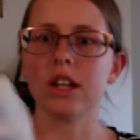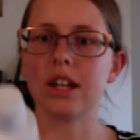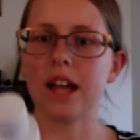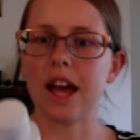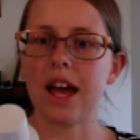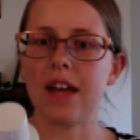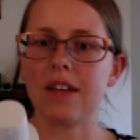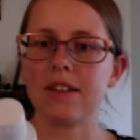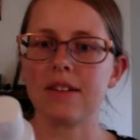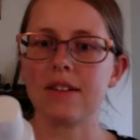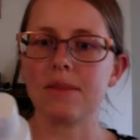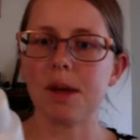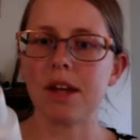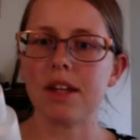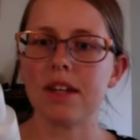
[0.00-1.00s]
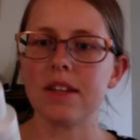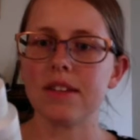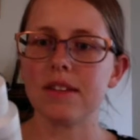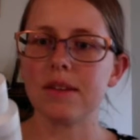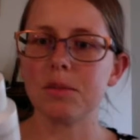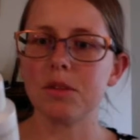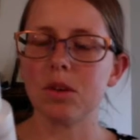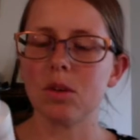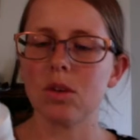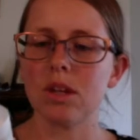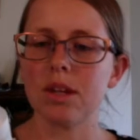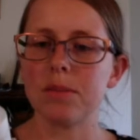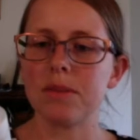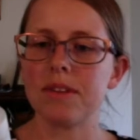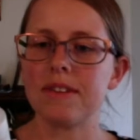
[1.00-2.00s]
It has magnesium,
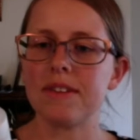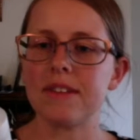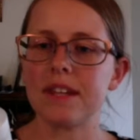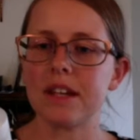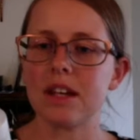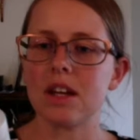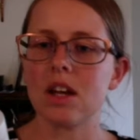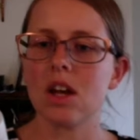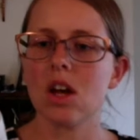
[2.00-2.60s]
sodium, zinc,